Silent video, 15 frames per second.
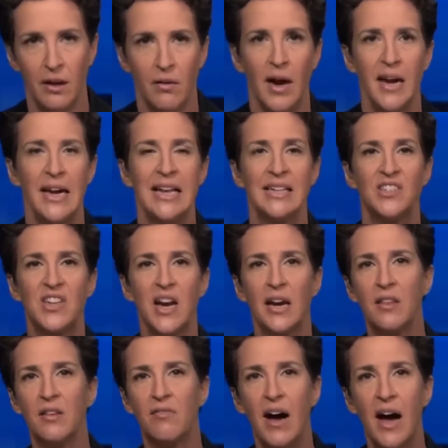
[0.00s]
right? Instead
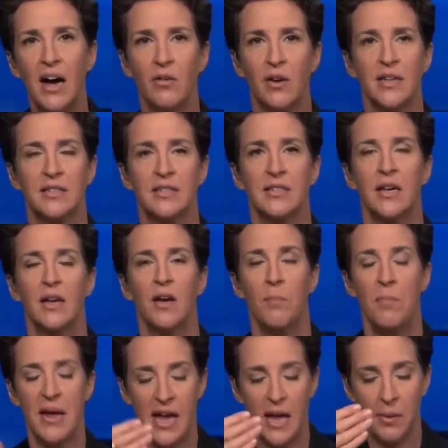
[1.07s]
of the virus
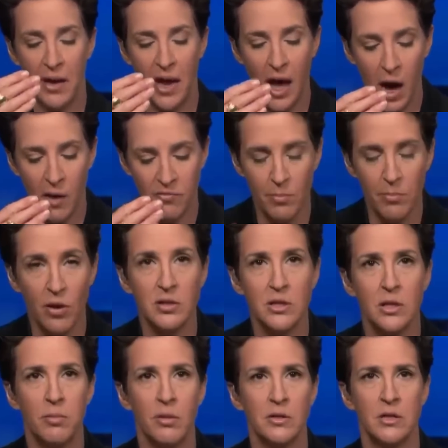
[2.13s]
being able to hop from
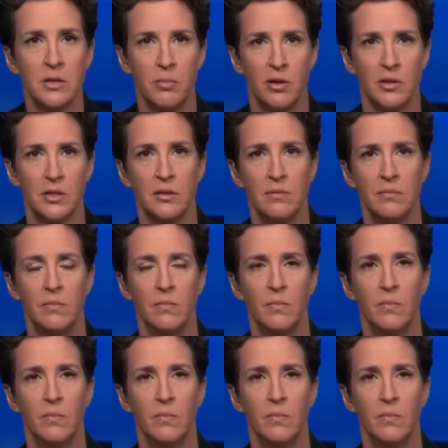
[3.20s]
person to person to person,